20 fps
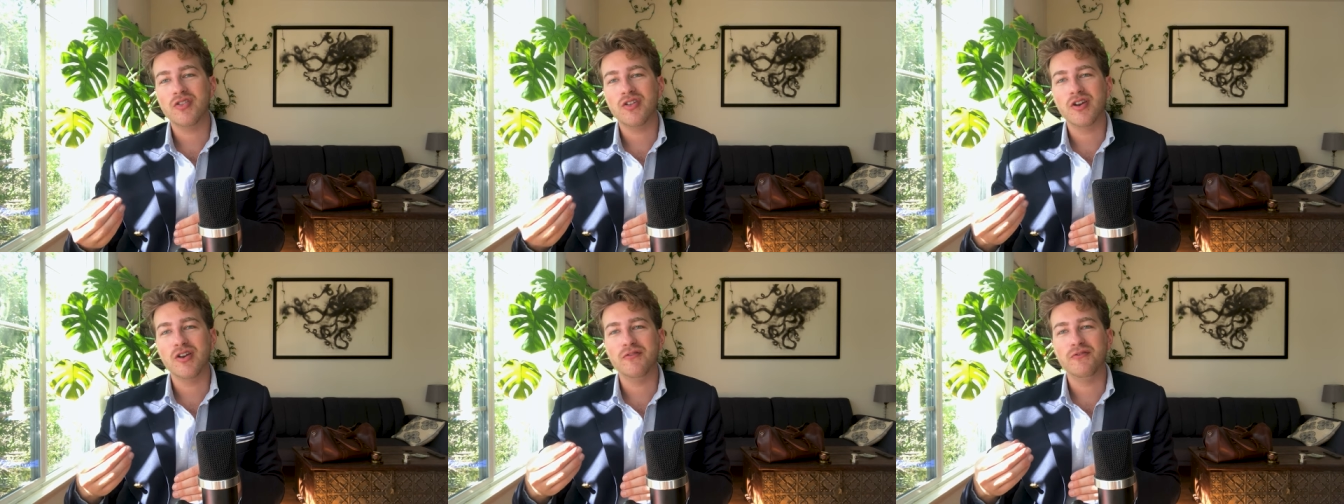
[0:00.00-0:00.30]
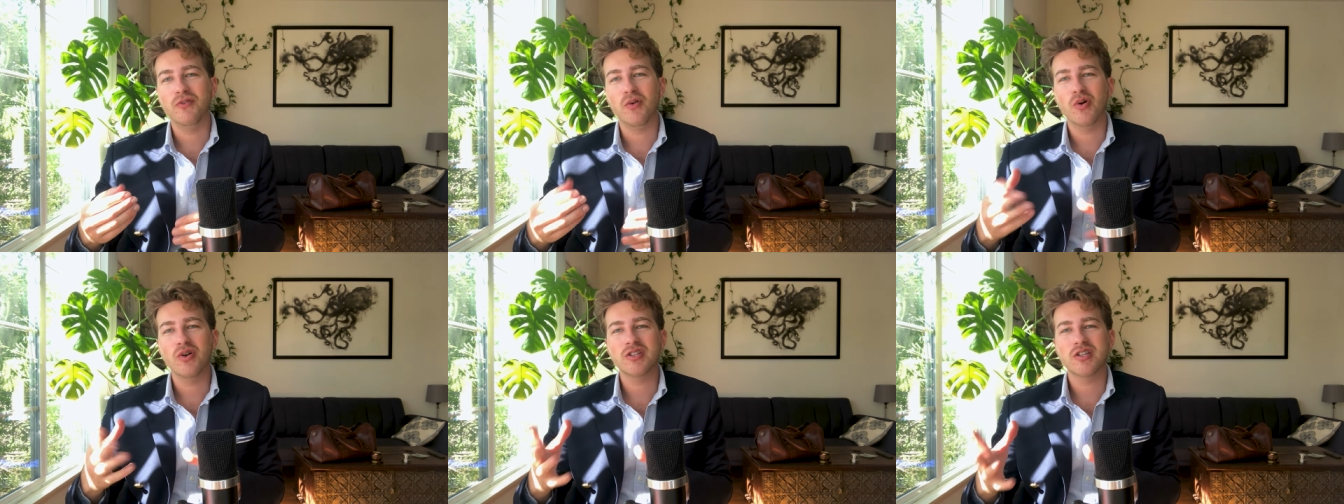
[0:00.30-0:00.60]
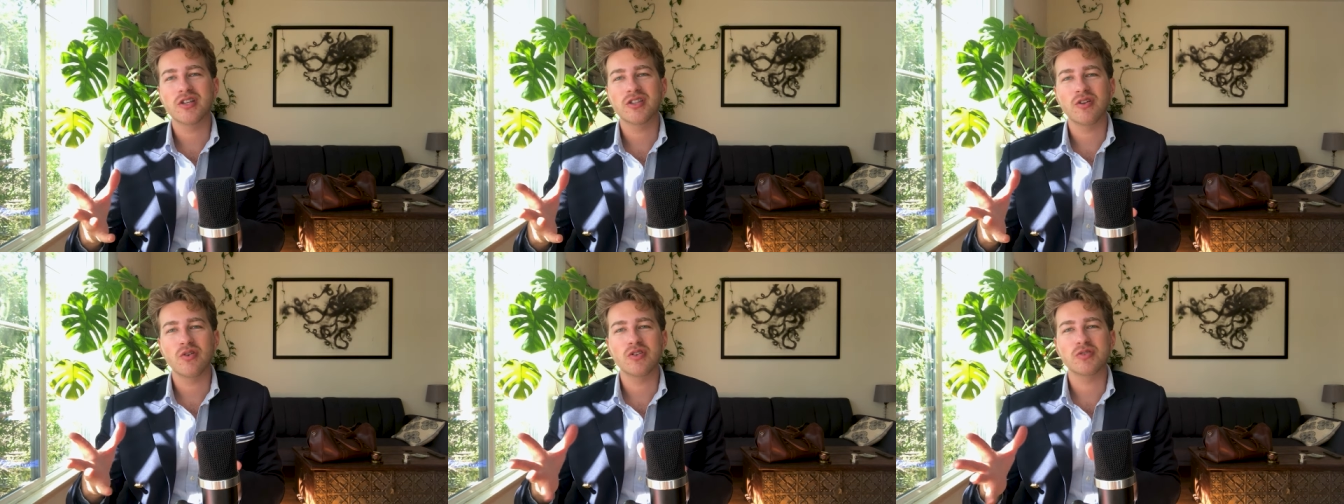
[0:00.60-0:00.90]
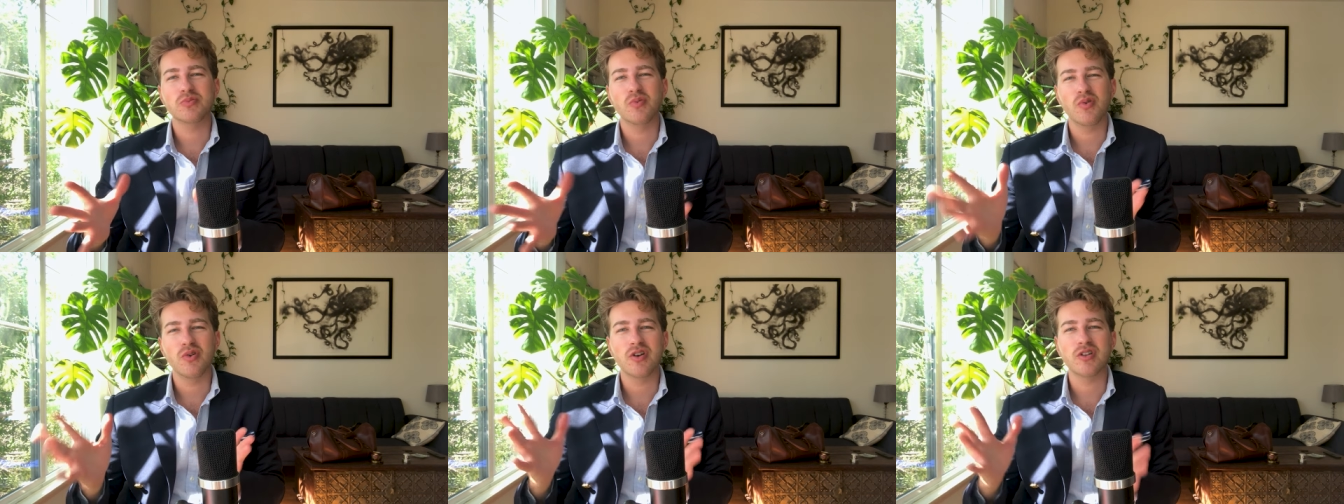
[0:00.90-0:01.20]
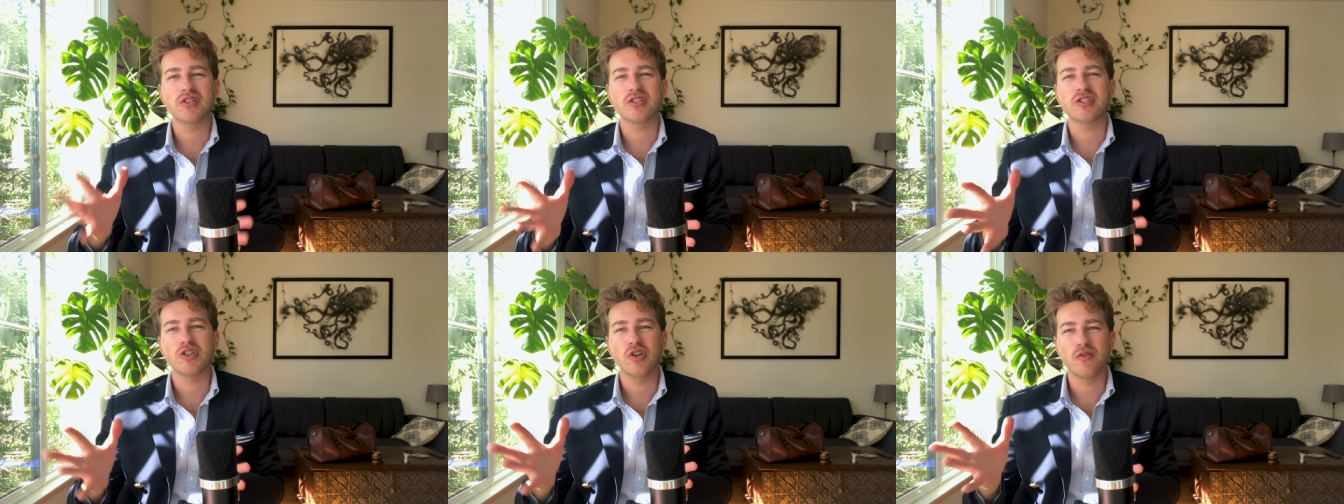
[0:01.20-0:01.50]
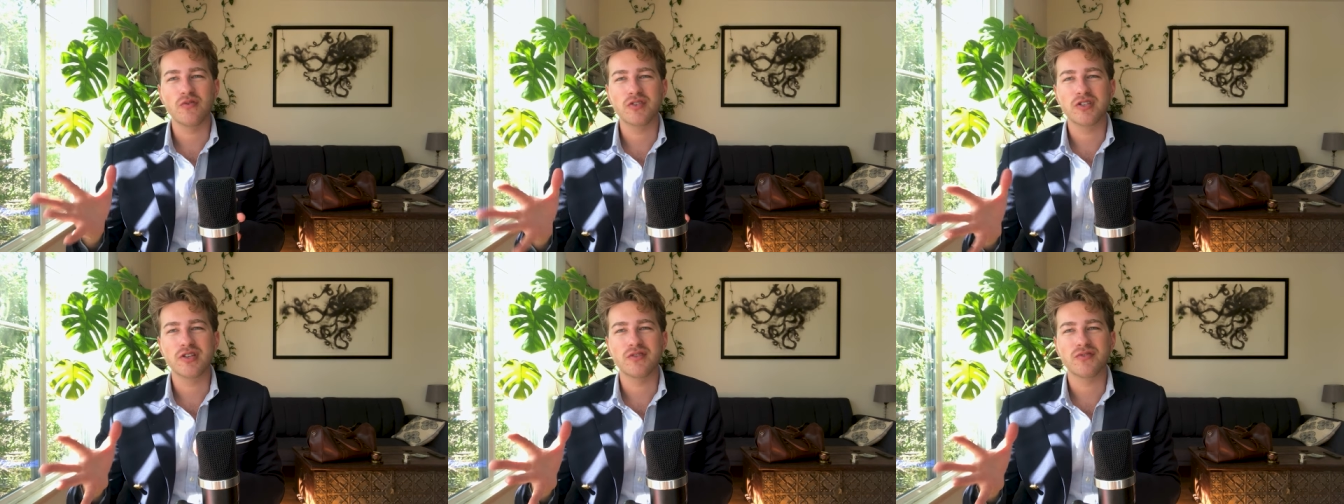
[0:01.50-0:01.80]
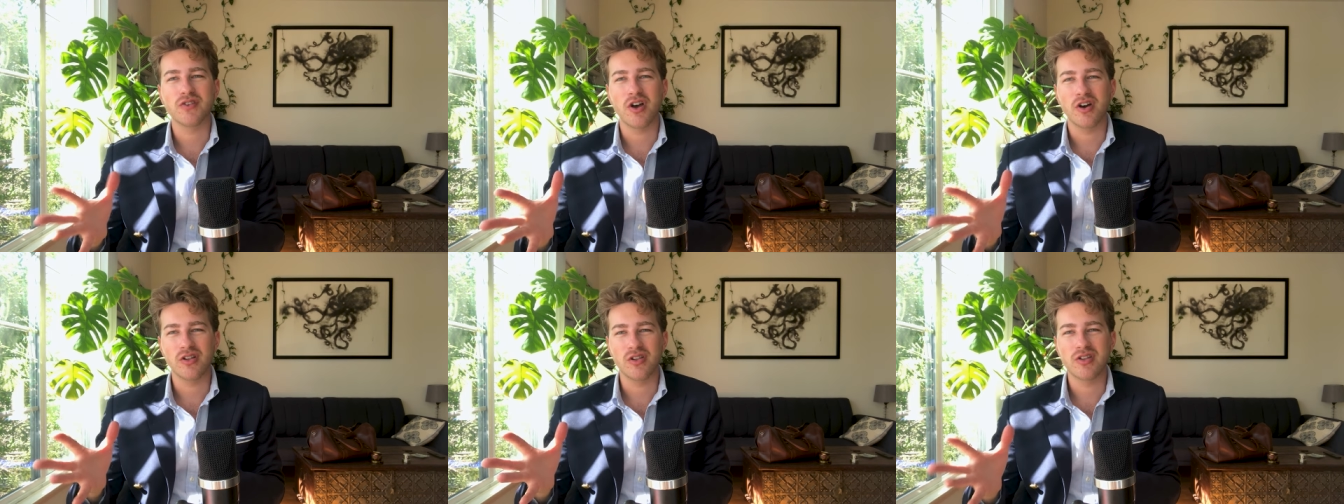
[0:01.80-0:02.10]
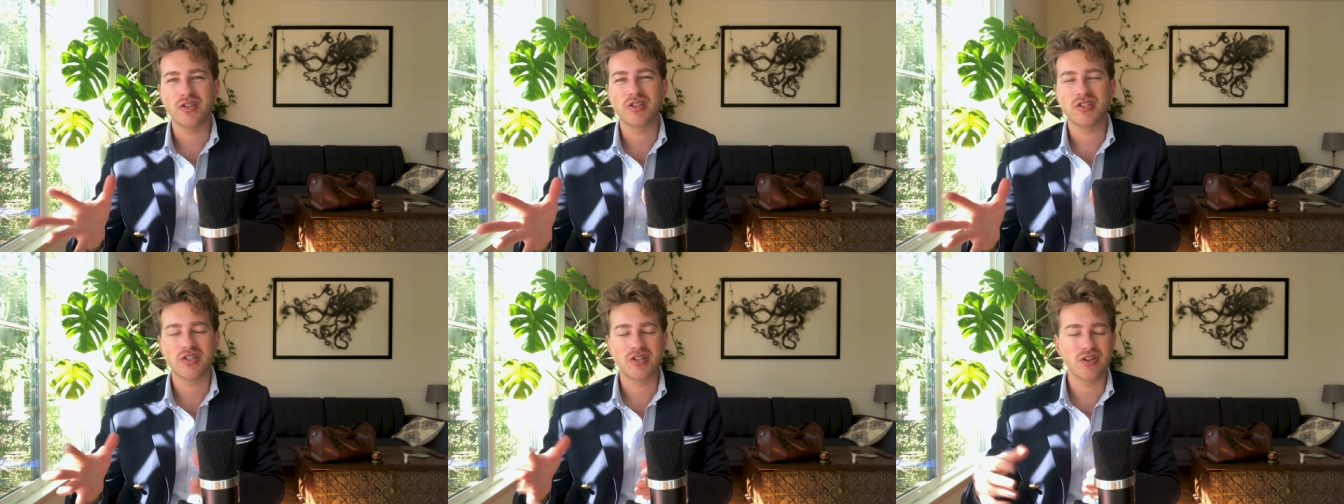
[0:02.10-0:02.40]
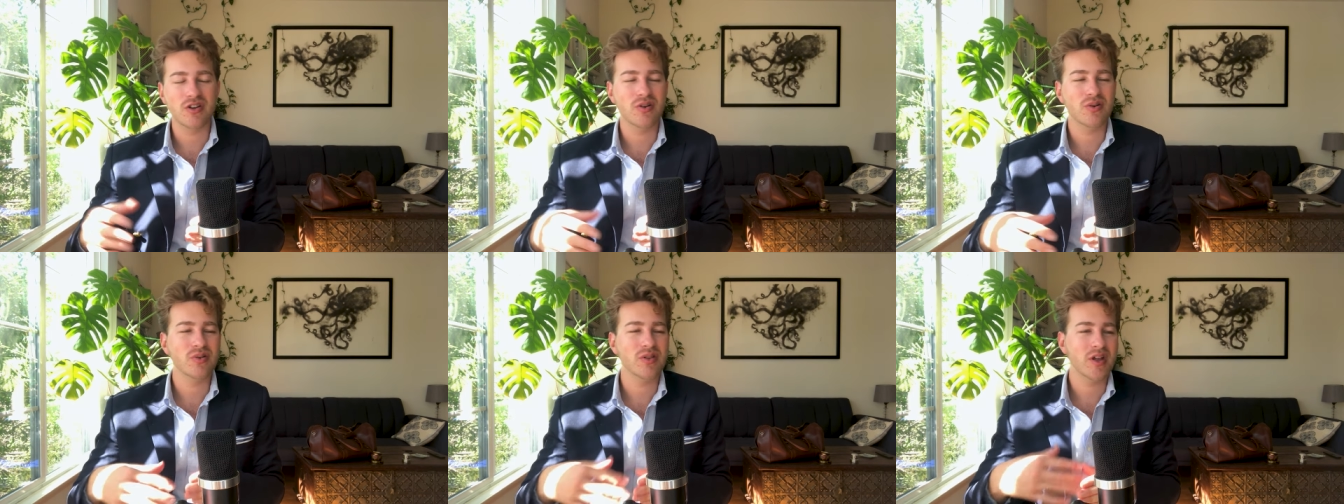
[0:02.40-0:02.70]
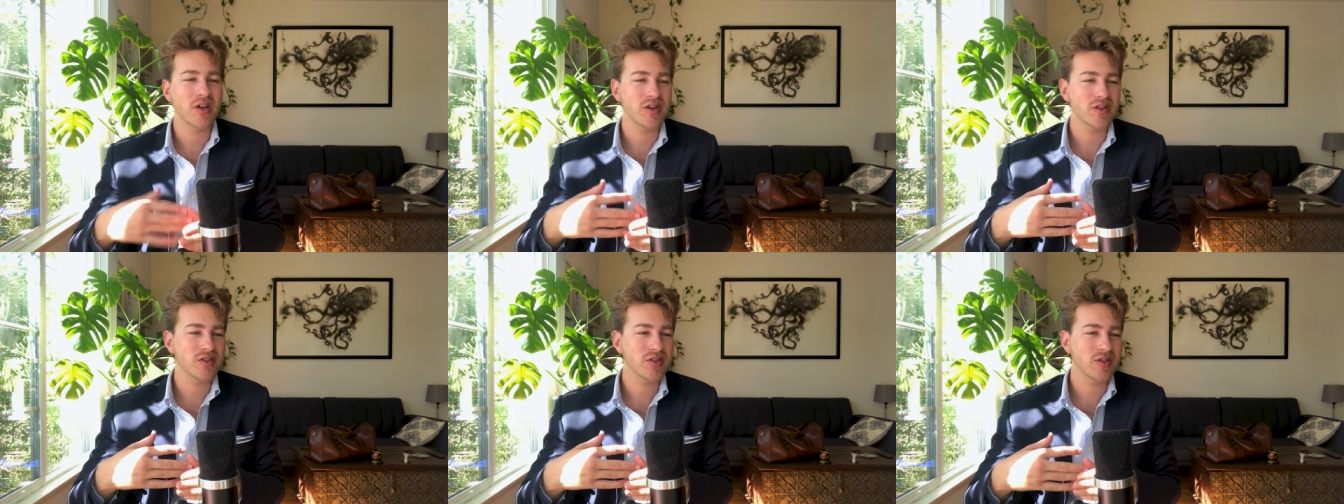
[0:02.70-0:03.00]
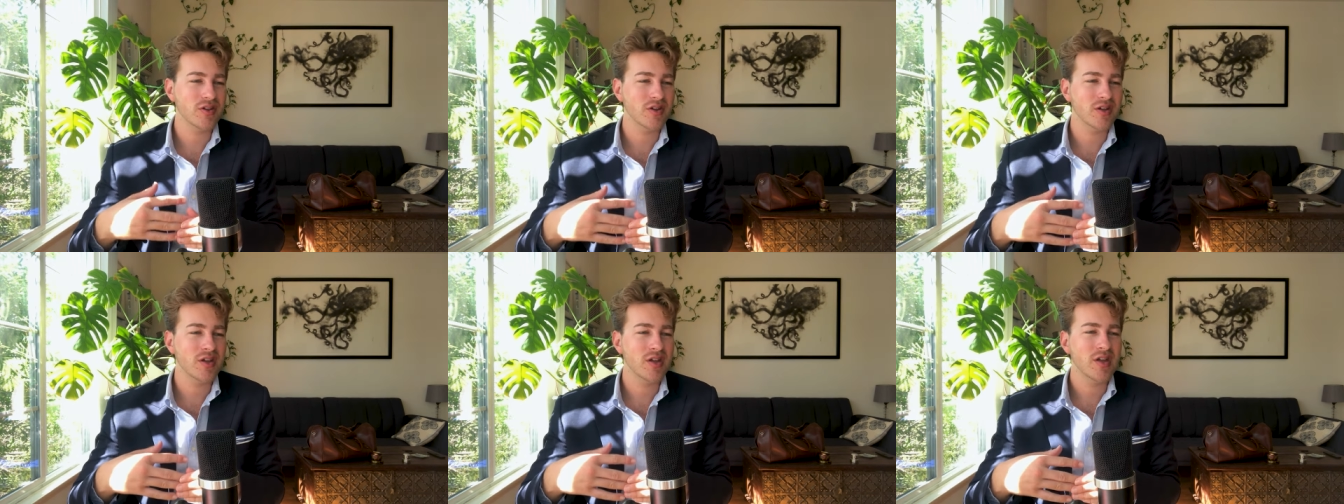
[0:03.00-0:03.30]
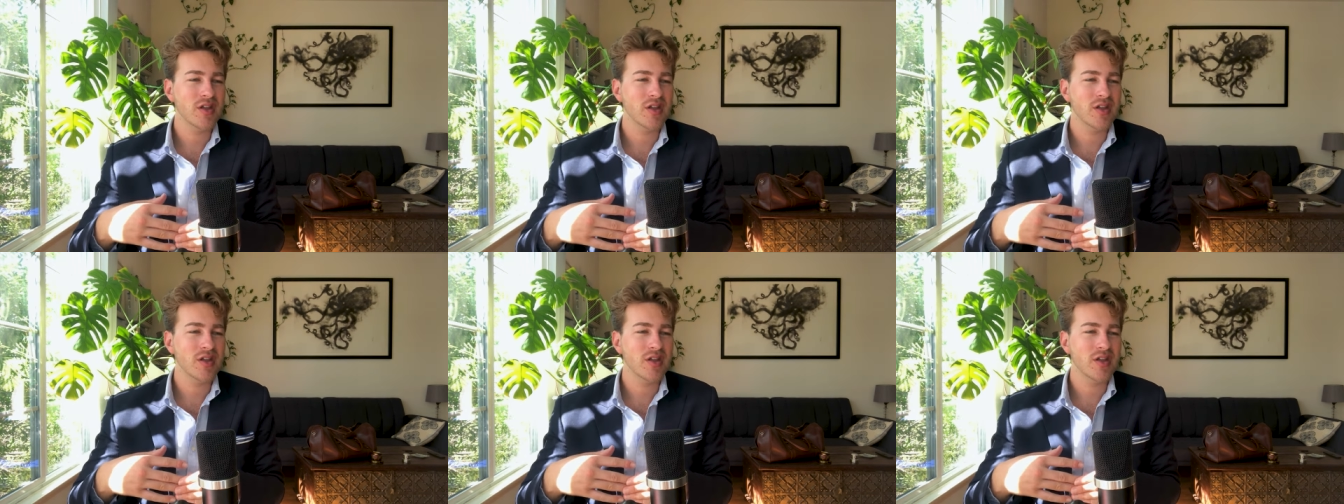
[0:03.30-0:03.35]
then avoiding those more conservative colors, you know, like the,